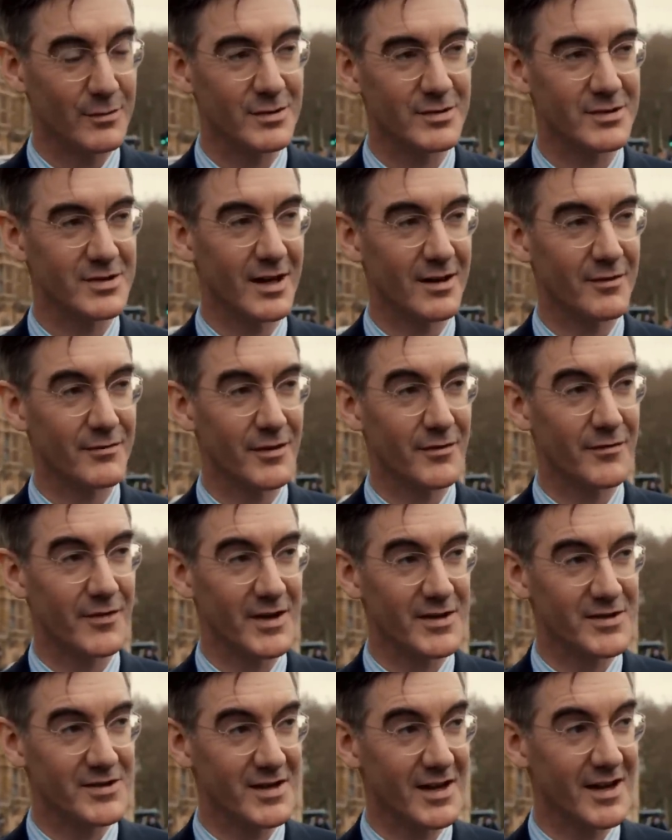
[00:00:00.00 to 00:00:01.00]
Salva
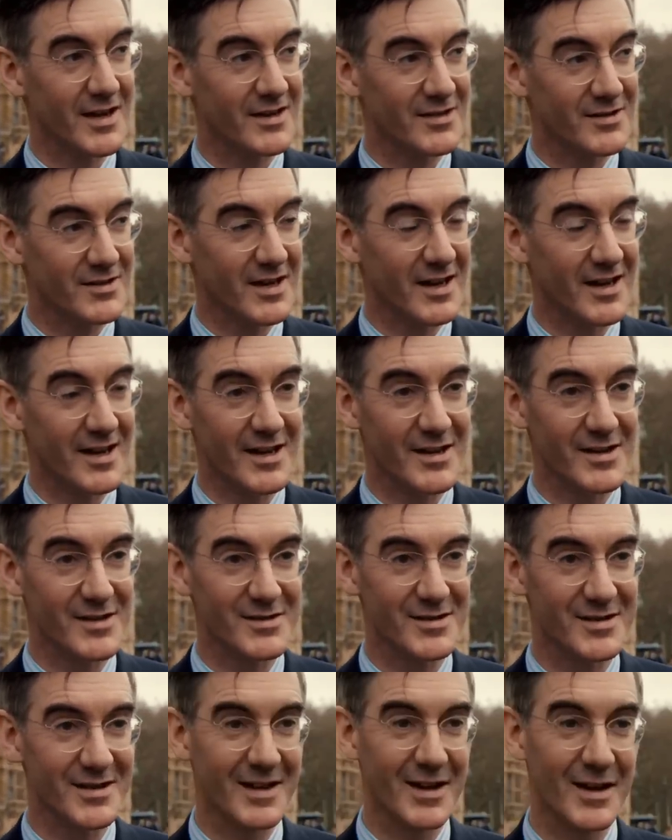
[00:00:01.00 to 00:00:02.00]
Feste
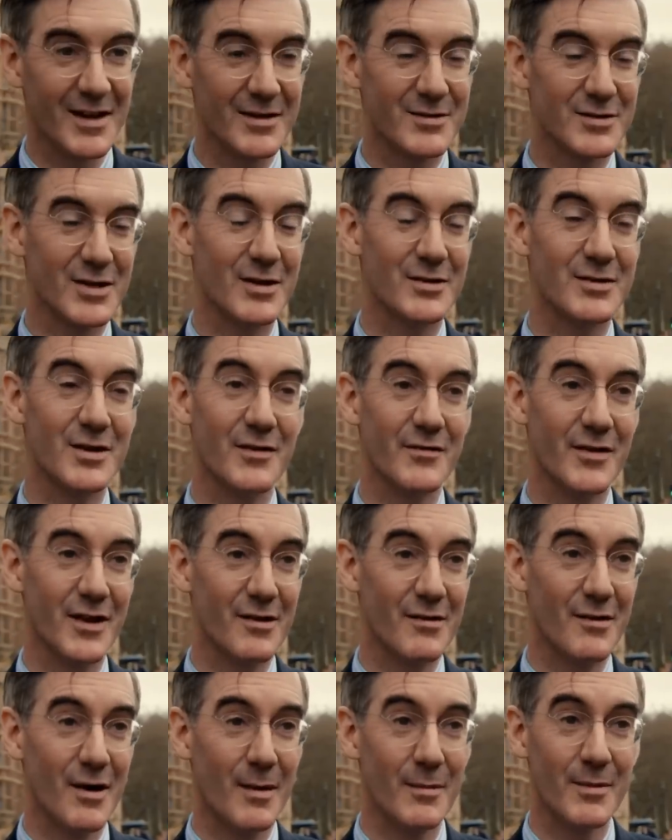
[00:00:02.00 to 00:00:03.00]
Dies Toto
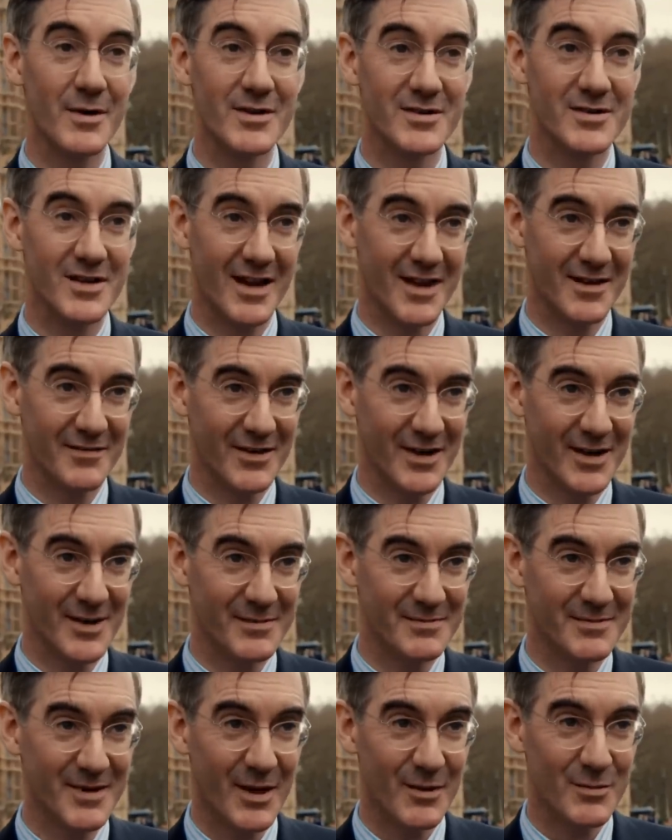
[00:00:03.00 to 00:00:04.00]
Venerabilis Evo,
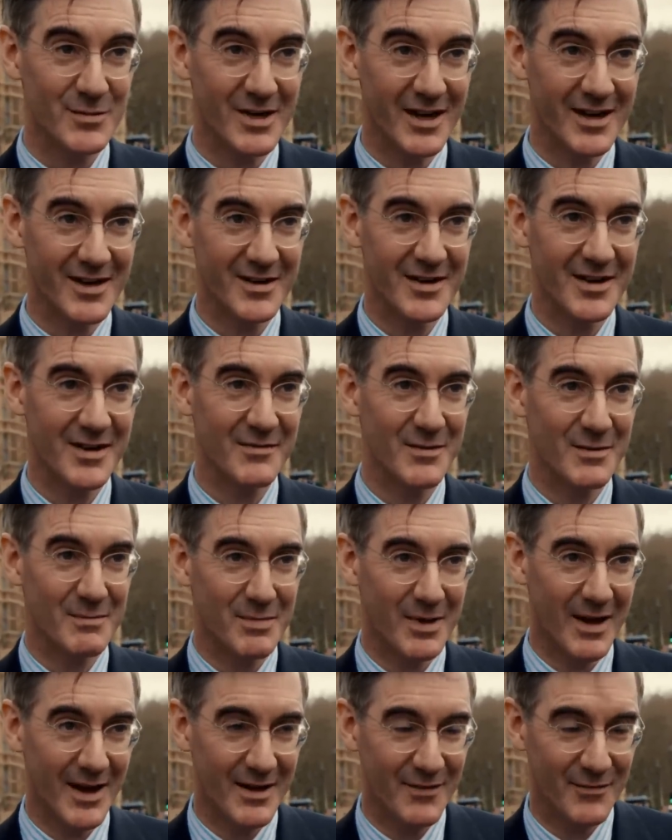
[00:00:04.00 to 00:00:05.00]
which I can even
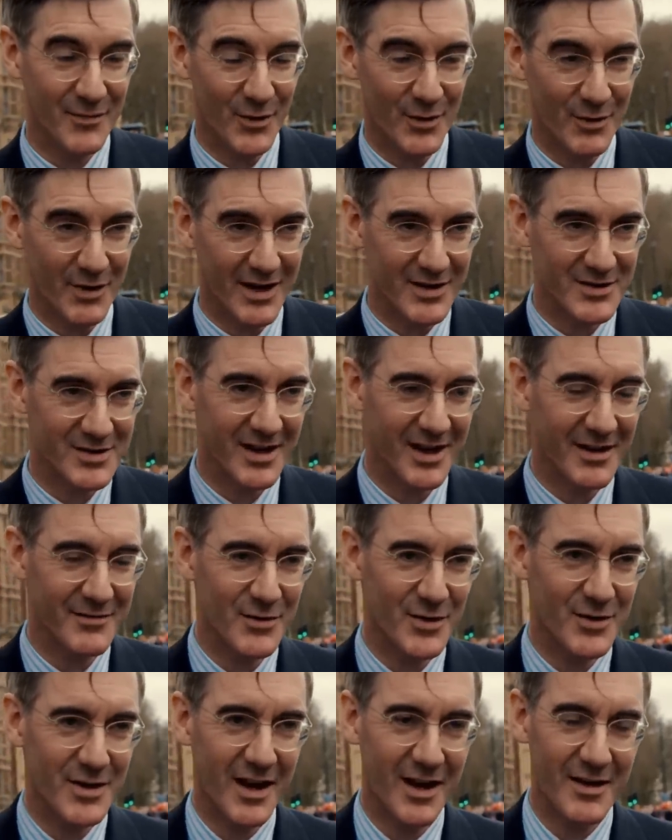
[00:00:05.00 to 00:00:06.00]
play for you, actually. I've
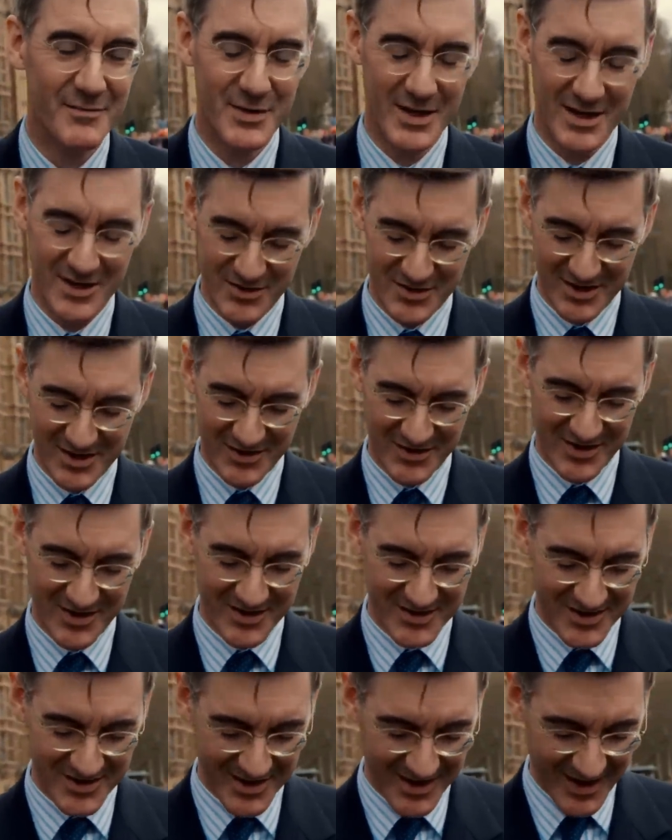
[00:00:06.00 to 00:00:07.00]
got it. I've been listening to
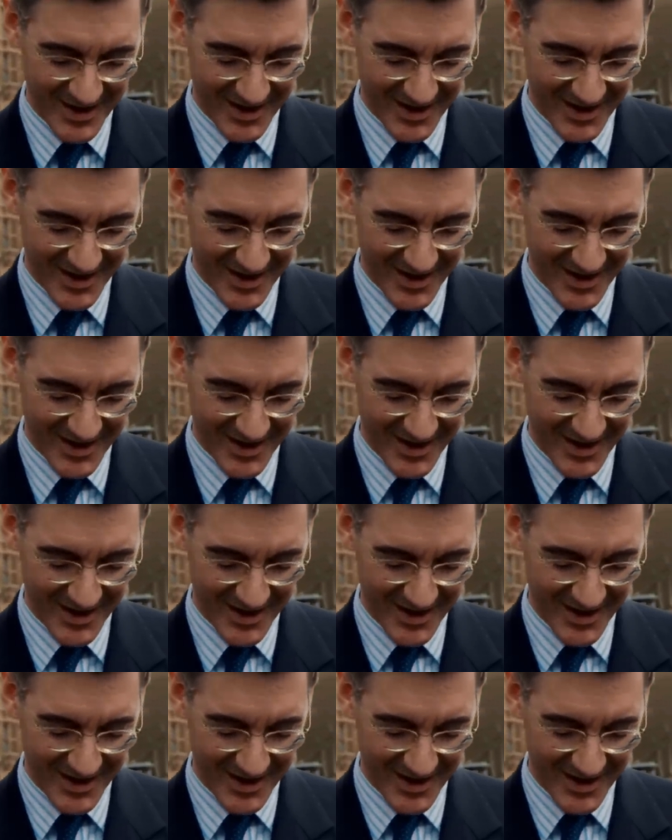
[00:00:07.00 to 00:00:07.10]
this.